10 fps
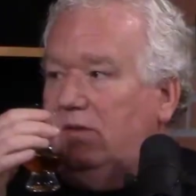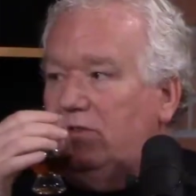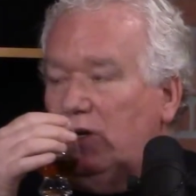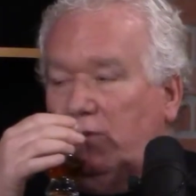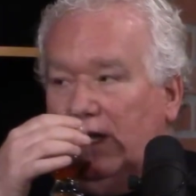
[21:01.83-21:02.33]

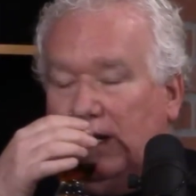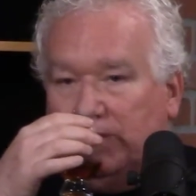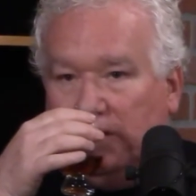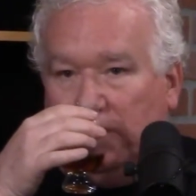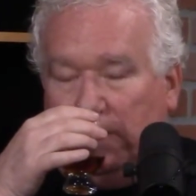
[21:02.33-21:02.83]
So bring it up
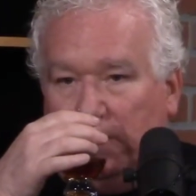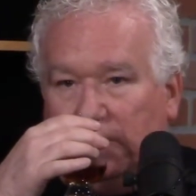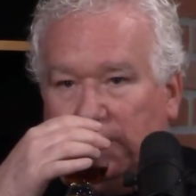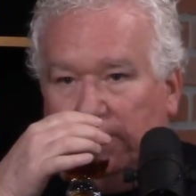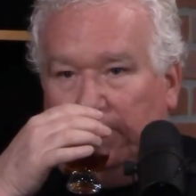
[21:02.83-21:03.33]
to your
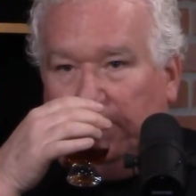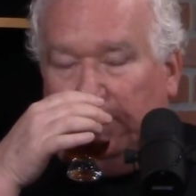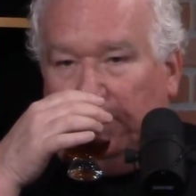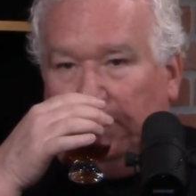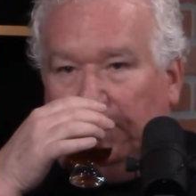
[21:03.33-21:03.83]
nose,
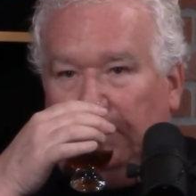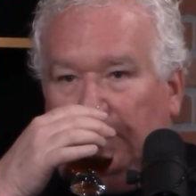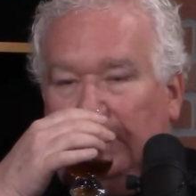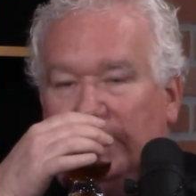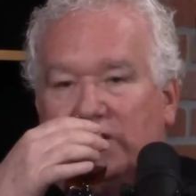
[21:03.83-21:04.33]

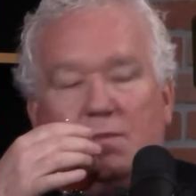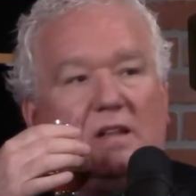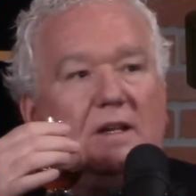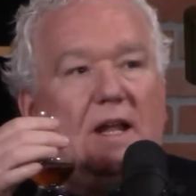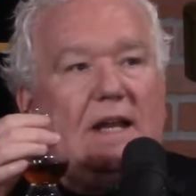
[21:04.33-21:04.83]
smell it in,